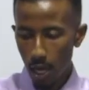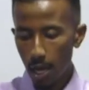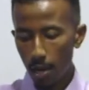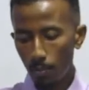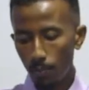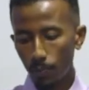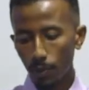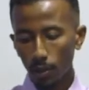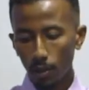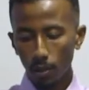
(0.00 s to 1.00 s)
Um,
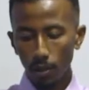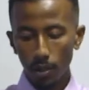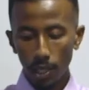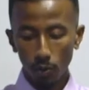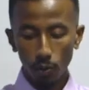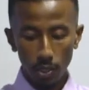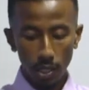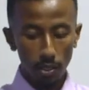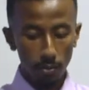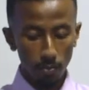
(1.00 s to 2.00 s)
there's also
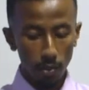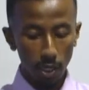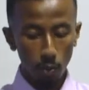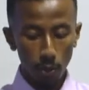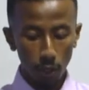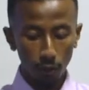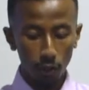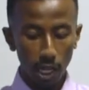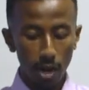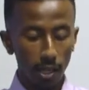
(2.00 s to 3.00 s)
this little book of
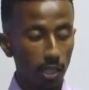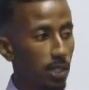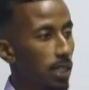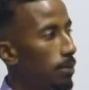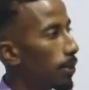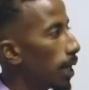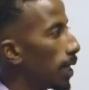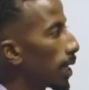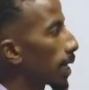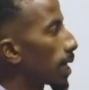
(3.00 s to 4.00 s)
Sharing in the City
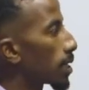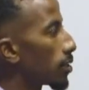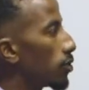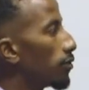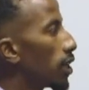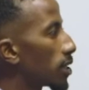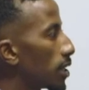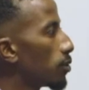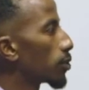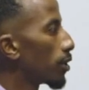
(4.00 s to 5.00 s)
by Lancaster
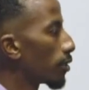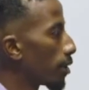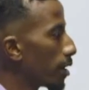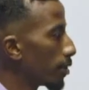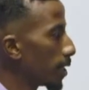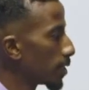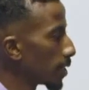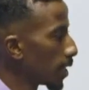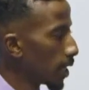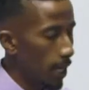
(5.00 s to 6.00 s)
University, also a great read.
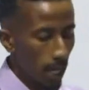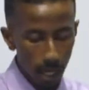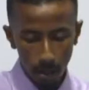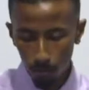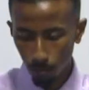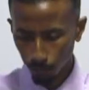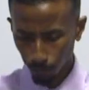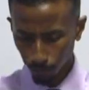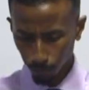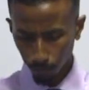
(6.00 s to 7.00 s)
Um,
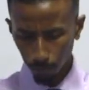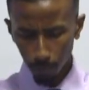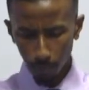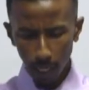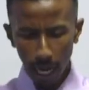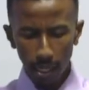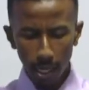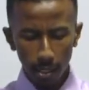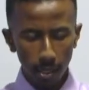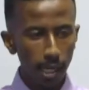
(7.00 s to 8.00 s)
and
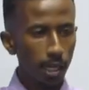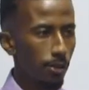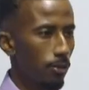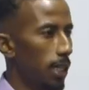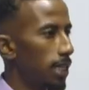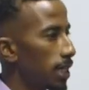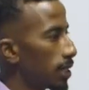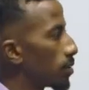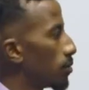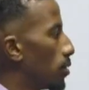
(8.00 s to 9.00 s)
then any other
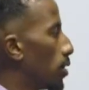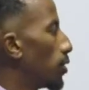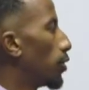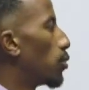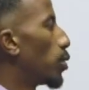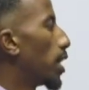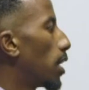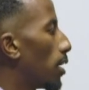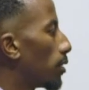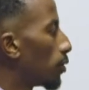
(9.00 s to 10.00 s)
ideas, you know, we
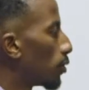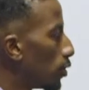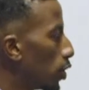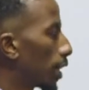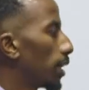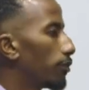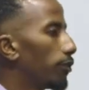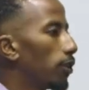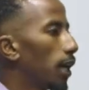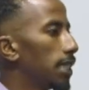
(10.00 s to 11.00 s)
are looking
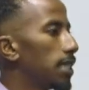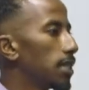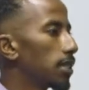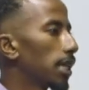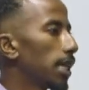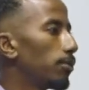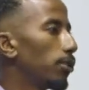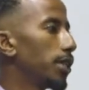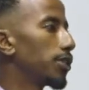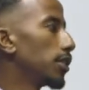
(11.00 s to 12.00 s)
for ideas of
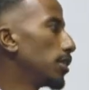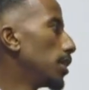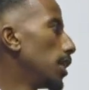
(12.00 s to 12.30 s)
collaboration.